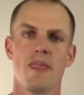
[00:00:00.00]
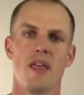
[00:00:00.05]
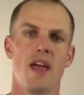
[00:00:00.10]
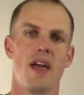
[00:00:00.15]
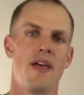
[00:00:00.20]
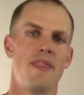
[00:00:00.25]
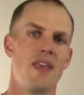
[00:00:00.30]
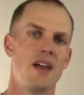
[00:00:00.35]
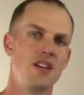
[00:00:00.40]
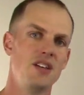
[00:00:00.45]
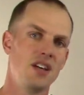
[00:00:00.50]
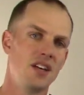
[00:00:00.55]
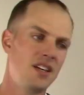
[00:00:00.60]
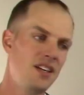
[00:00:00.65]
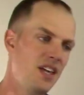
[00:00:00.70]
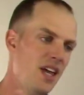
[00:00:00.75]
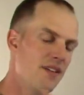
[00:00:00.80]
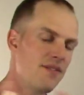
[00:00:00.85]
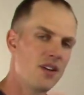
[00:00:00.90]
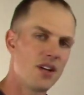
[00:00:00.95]
and then you
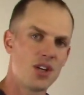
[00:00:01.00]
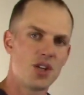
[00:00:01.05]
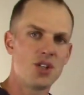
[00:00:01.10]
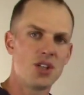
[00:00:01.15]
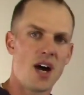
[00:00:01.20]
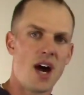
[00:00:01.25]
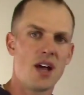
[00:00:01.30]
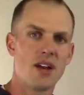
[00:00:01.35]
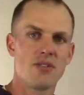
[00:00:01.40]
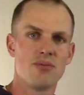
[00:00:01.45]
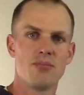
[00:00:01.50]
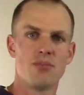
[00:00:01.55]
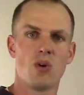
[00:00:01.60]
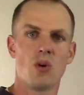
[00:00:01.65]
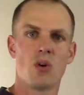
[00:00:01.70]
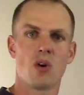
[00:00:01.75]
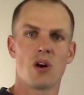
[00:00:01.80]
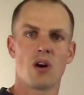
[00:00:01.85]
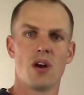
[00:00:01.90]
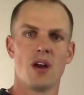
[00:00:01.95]
give it a shot of
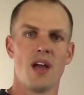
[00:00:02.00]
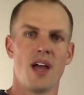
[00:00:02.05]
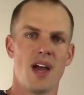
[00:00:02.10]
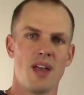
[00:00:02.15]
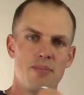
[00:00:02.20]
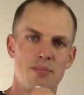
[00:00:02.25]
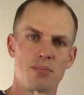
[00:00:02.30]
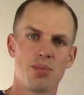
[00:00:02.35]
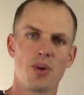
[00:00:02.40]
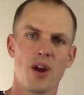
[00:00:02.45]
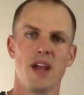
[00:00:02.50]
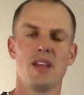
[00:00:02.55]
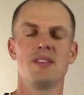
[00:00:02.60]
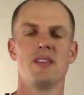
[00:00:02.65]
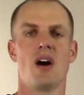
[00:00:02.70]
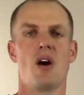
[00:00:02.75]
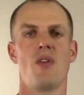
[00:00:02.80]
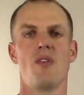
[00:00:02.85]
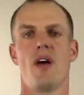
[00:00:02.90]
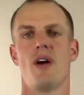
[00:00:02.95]
more and break
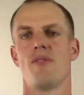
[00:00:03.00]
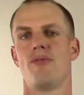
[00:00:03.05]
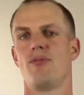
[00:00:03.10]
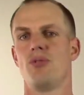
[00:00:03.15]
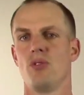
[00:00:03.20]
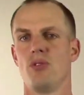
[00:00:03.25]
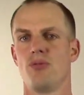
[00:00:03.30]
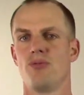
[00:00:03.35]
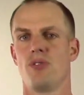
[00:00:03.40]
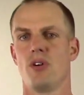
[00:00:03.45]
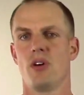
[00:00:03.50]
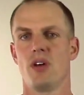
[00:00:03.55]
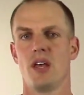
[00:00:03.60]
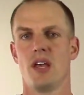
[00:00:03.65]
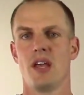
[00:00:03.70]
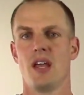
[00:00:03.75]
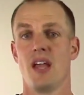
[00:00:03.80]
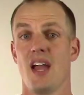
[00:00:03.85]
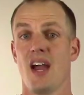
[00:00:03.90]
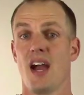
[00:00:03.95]
down that food
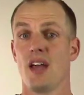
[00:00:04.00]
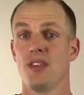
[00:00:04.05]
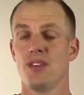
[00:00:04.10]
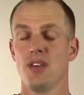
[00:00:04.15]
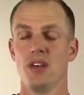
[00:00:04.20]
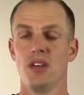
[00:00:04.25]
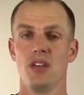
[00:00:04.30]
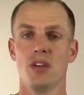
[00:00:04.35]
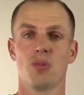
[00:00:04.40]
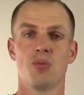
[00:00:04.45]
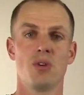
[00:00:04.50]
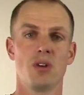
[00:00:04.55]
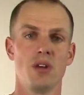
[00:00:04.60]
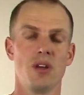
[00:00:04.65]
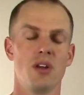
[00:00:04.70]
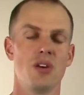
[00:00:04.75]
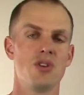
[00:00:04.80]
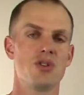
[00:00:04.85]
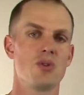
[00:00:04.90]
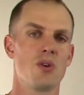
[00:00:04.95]
fully. I think you'll
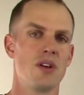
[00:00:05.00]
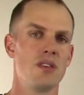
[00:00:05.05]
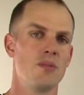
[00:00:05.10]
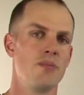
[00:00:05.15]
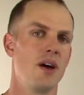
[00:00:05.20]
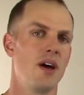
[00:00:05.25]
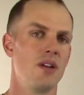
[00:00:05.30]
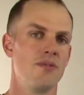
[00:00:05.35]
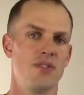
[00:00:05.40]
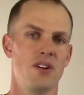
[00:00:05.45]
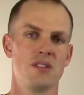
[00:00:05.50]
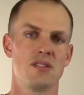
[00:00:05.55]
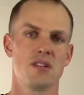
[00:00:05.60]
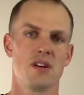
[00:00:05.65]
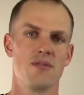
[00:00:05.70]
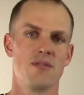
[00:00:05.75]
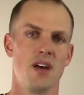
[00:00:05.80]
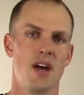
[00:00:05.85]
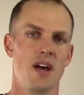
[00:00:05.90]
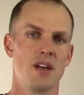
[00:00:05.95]
really enjoy the benefits
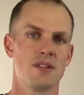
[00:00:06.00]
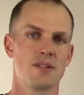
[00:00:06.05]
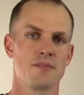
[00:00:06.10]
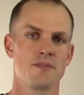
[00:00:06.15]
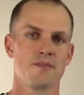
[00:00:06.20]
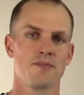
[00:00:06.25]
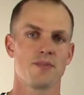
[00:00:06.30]
of that.